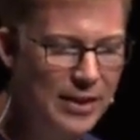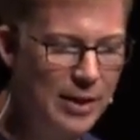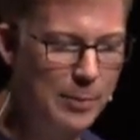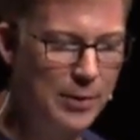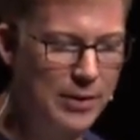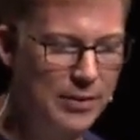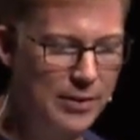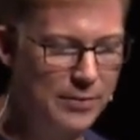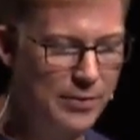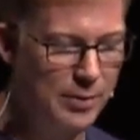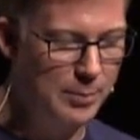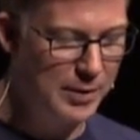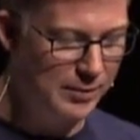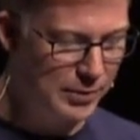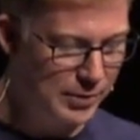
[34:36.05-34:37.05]
I'm working on the
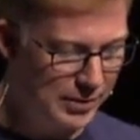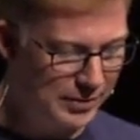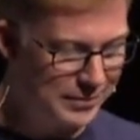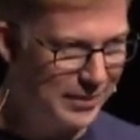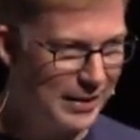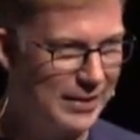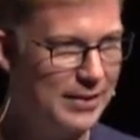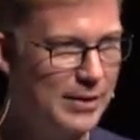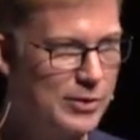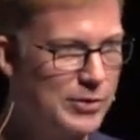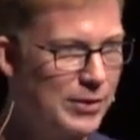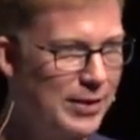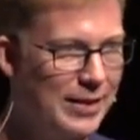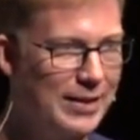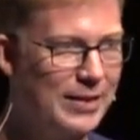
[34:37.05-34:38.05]
firmware for it. Like
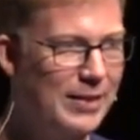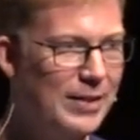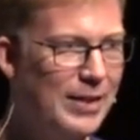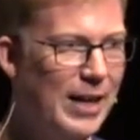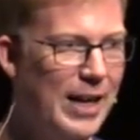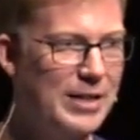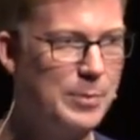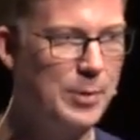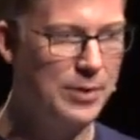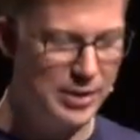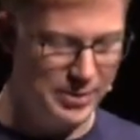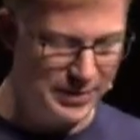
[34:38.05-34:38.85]
literally, as we were